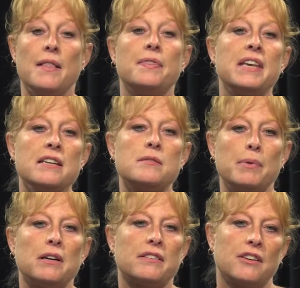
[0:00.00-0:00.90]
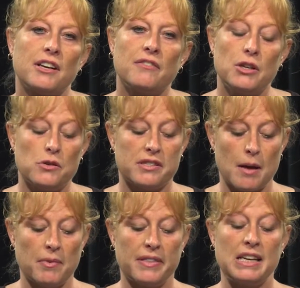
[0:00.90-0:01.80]
These bills could have used
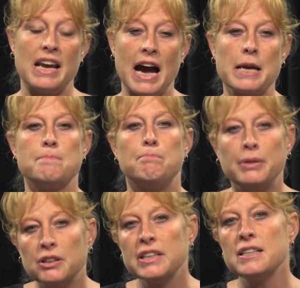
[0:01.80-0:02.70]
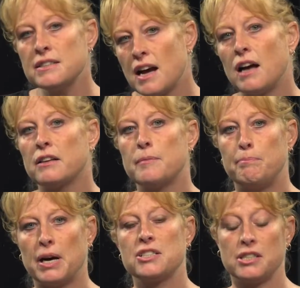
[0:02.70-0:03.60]
some of the $9 billion
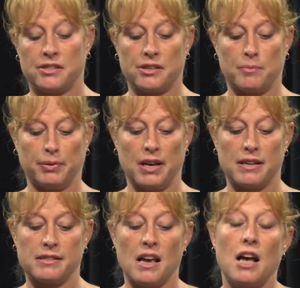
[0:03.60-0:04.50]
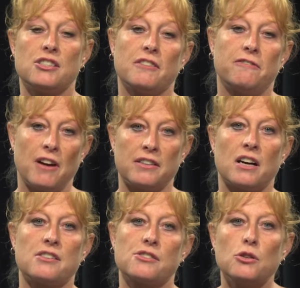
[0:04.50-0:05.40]
budget surplus to fund
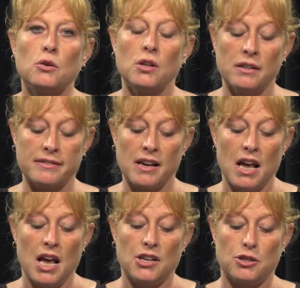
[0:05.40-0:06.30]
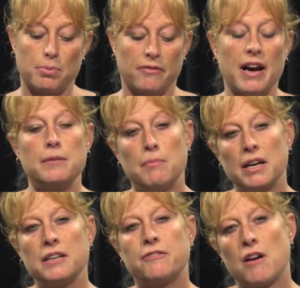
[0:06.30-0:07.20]
our schools, to provide
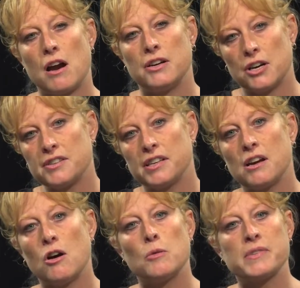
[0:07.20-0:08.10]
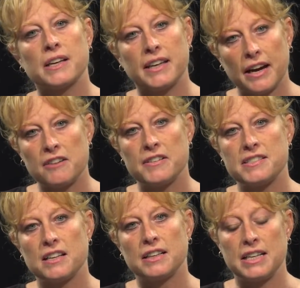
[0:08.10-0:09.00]
money for our nursing homes and care
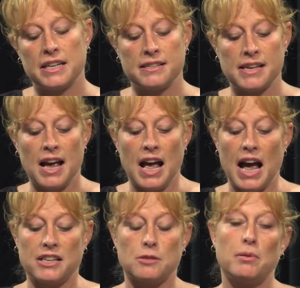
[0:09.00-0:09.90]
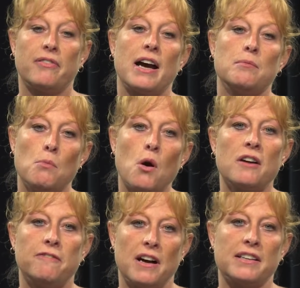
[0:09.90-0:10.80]
facilities, and to provide more
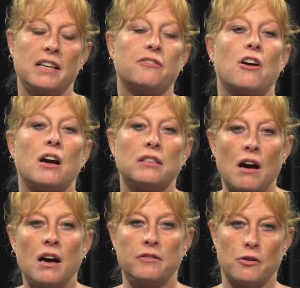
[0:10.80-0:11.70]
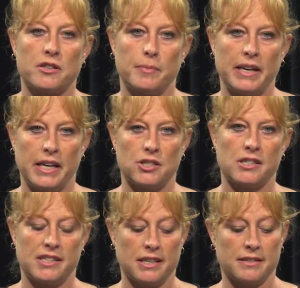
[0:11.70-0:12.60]
funding for our law enforcement
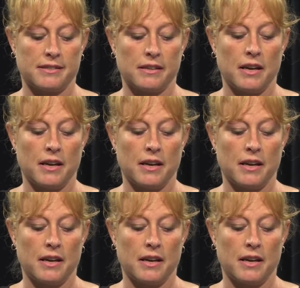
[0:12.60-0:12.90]
agencies.